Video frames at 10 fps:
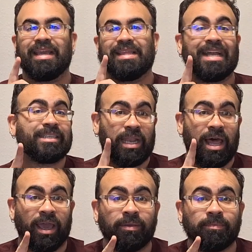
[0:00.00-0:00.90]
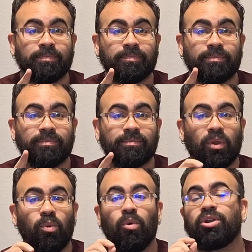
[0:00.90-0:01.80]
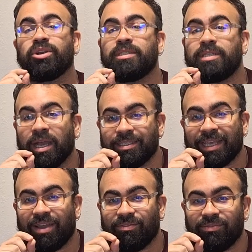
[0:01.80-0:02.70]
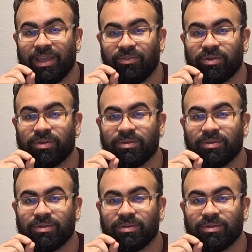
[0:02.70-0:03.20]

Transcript: That's a lie. Water does have flavor.